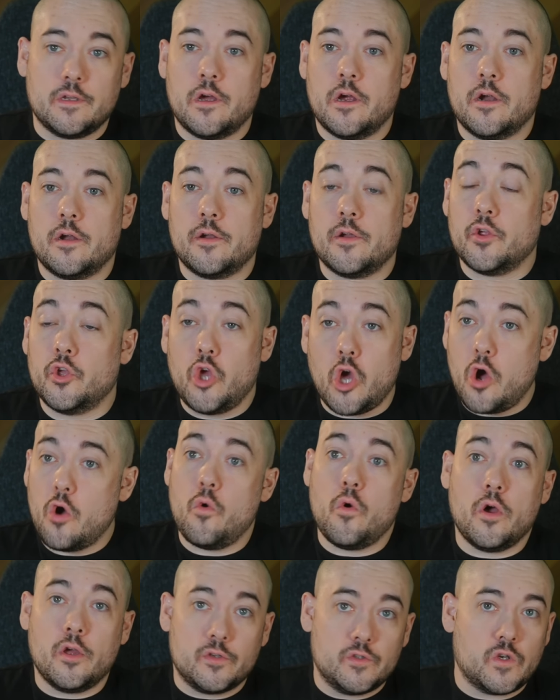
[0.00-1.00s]
are
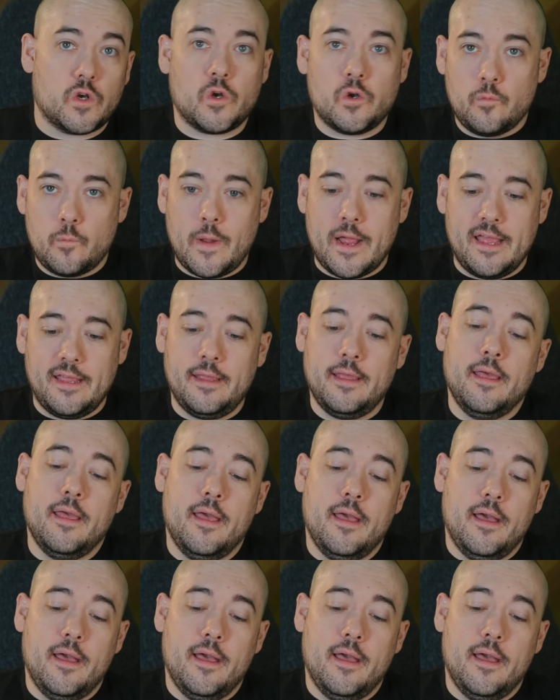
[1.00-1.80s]
go a certain way,